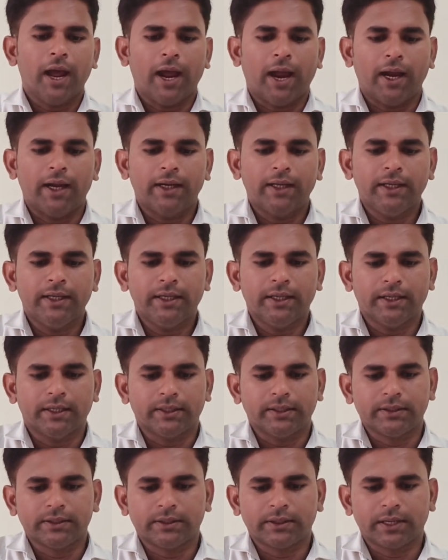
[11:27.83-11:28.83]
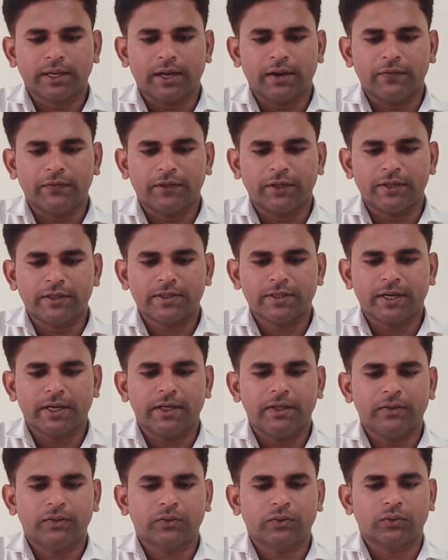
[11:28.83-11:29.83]
And here this is the left hand
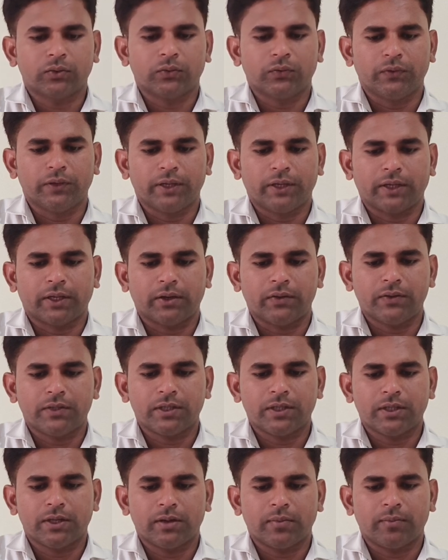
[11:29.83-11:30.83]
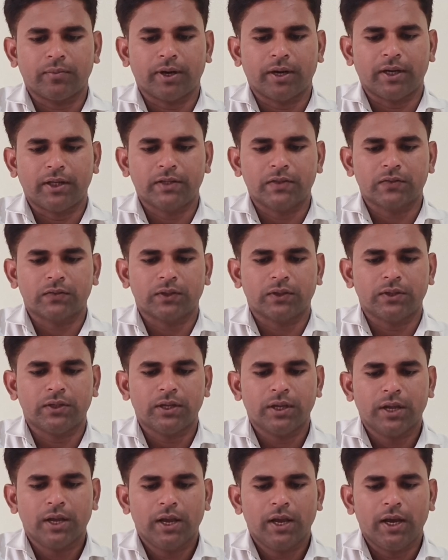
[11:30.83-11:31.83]
side, so we are counting here -1
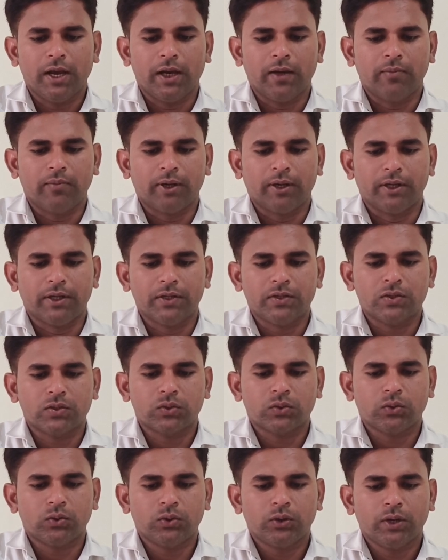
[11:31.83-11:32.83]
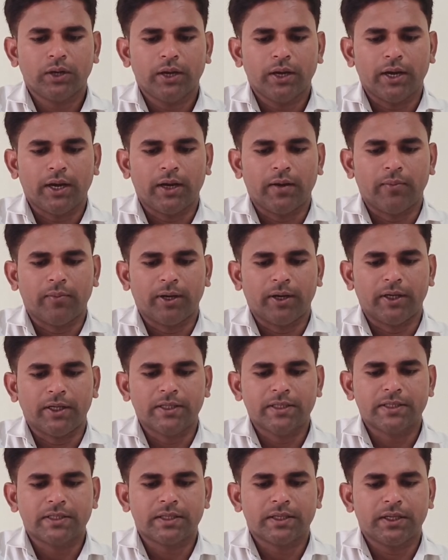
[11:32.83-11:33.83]
and -2 and
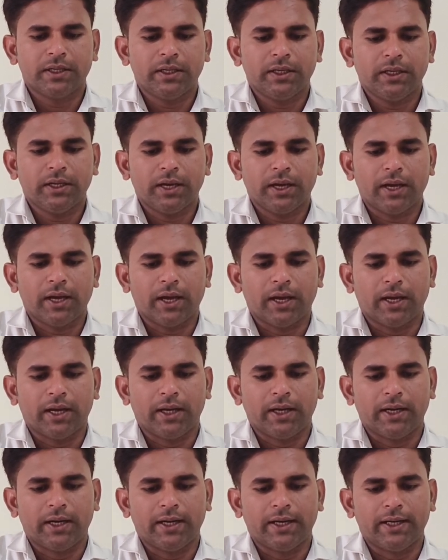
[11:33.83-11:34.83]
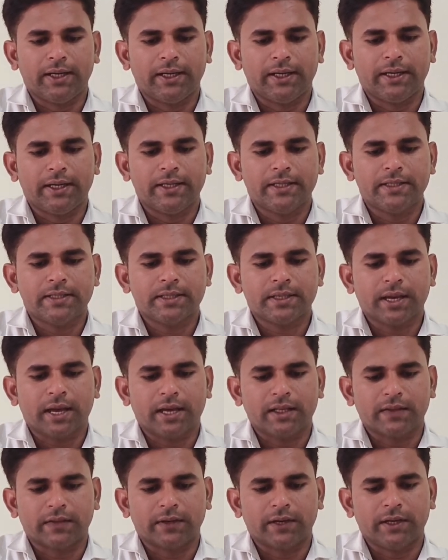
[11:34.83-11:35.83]
-3 and dash
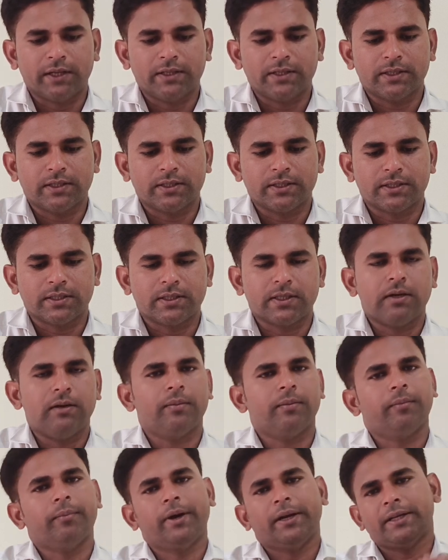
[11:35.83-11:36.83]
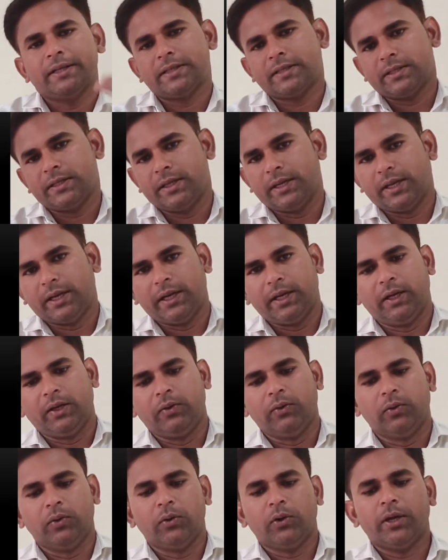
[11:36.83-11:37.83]
as well as this is a minus
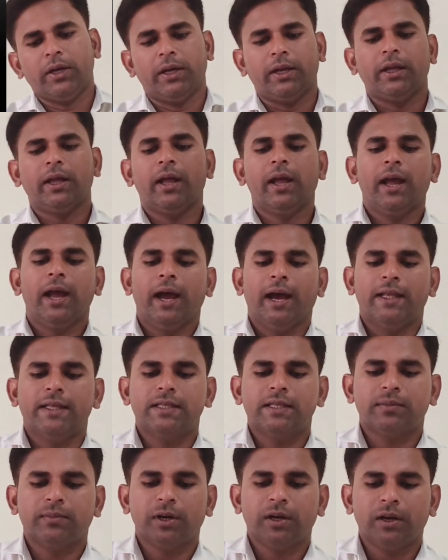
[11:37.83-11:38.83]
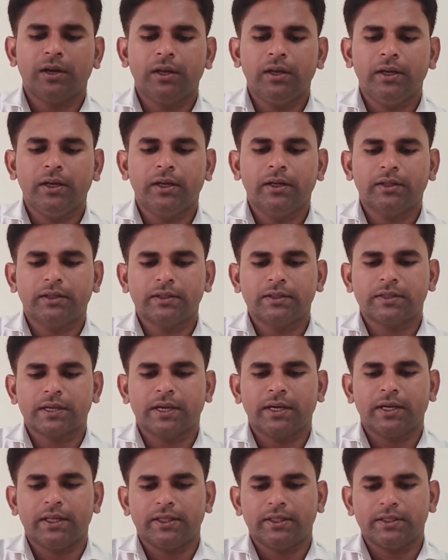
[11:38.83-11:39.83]
negative. Okay, and similarly here this
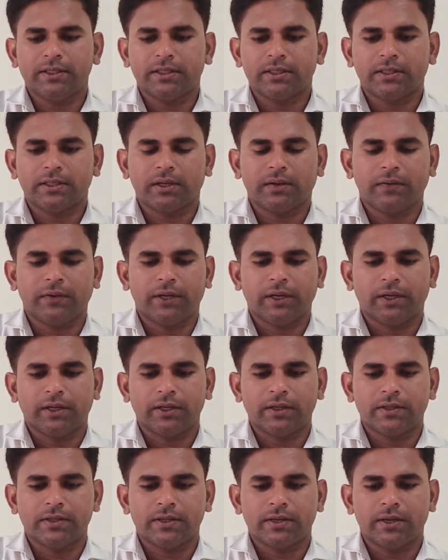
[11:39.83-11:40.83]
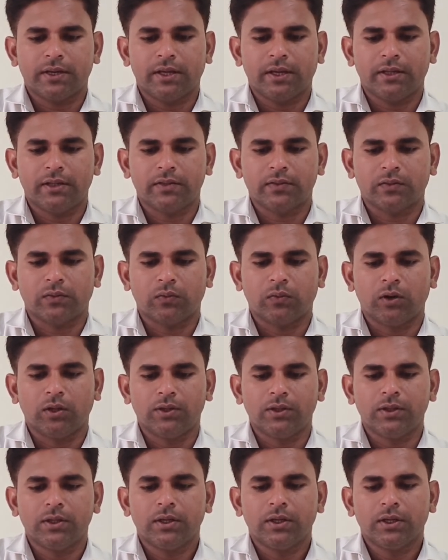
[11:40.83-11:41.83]
side, this is a, we can consider here this
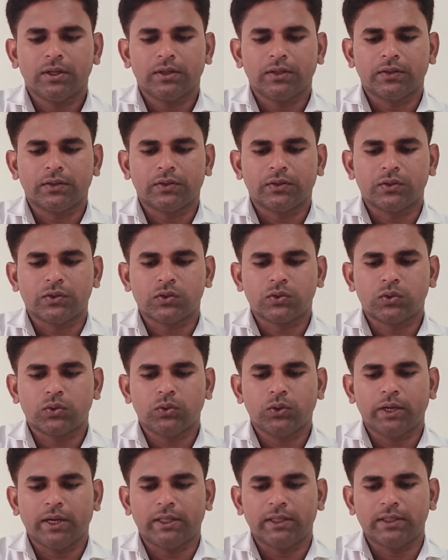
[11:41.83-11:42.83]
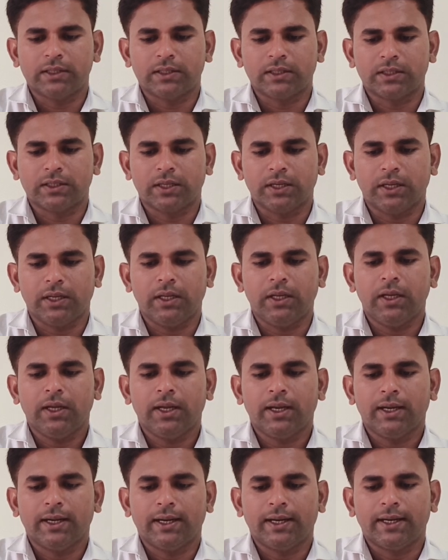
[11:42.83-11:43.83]
one, this is a 2 and this is a 3
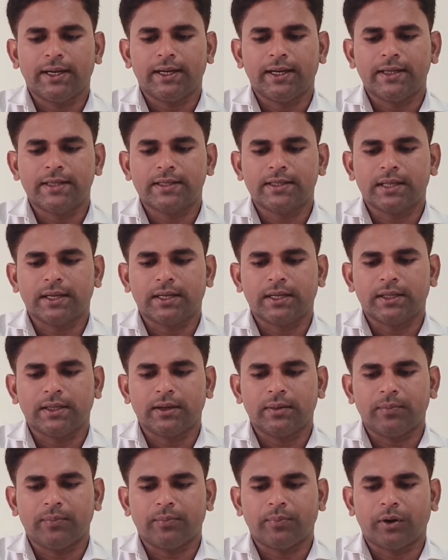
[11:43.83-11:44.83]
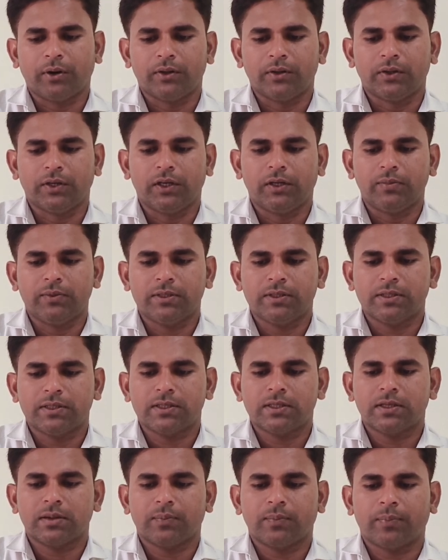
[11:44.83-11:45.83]
dash, that is a positive. It means
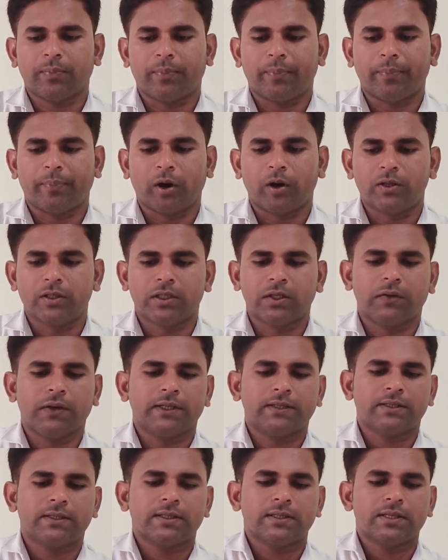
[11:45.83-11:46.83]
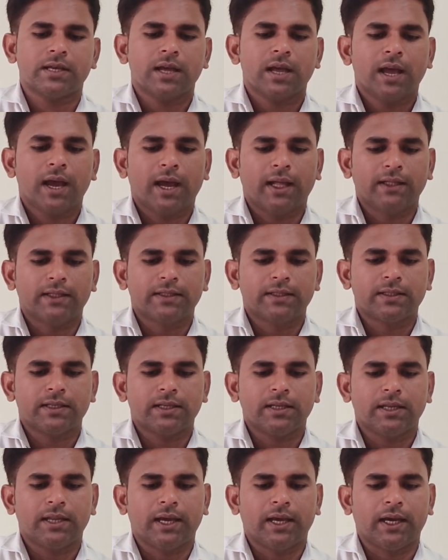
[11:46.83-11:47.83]
this is a positive axis and this is a
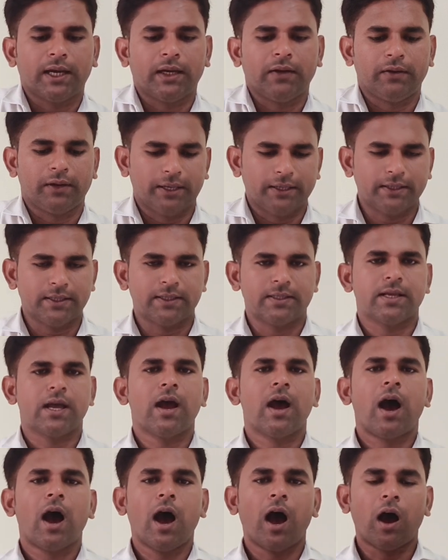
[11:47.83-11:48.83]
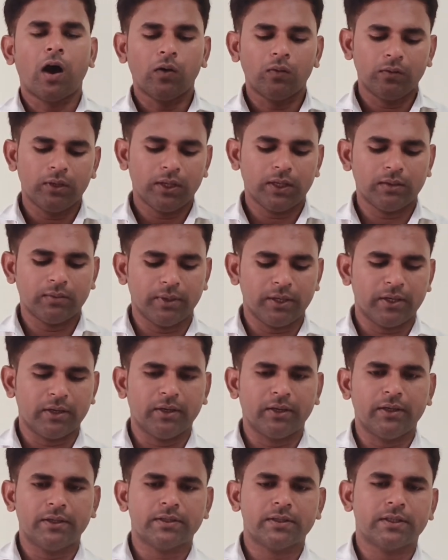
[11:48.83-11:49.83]
negative axis. How we can better
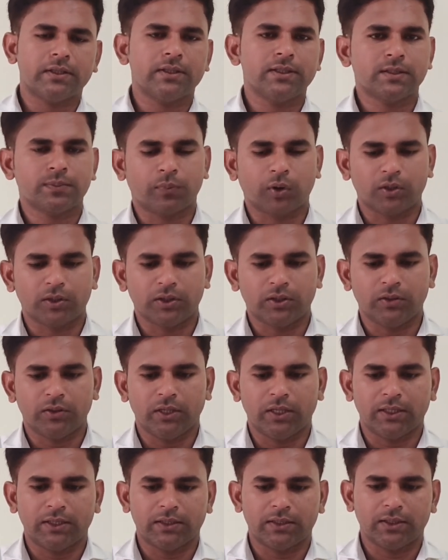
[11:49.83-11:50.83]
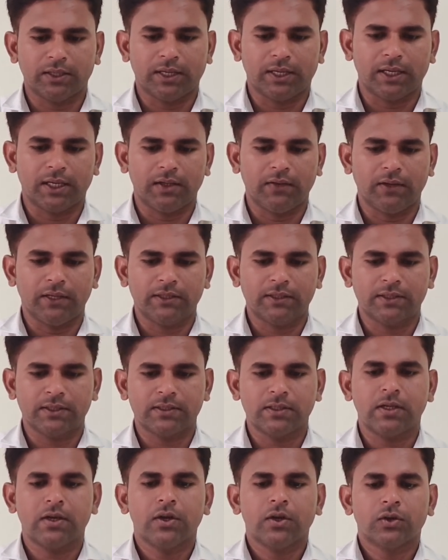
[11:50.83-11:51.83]
understand this positive and negative
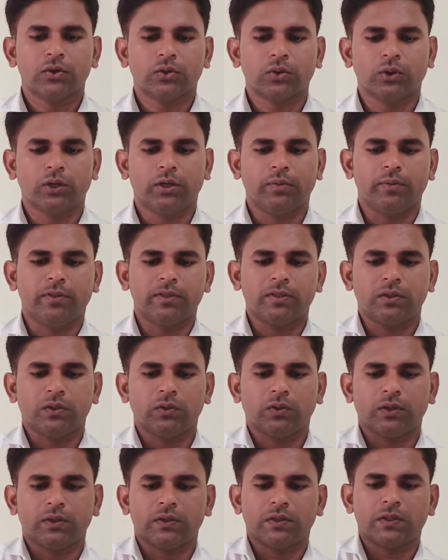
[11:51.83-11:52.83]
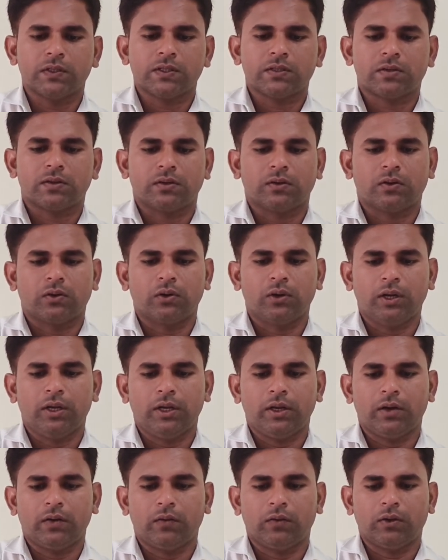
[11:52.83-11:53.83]
axis? So it means you can just draw
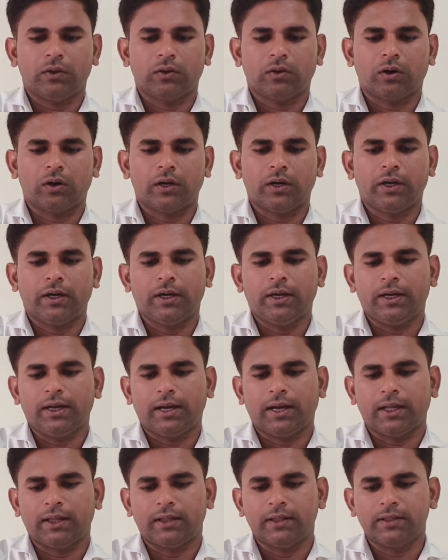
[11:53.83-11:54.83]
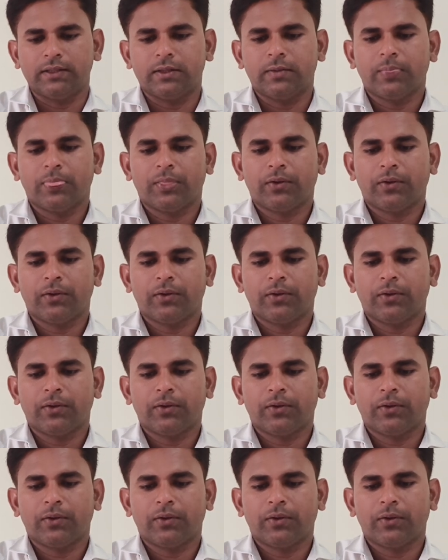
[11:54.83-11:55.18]
here one coordinate like this.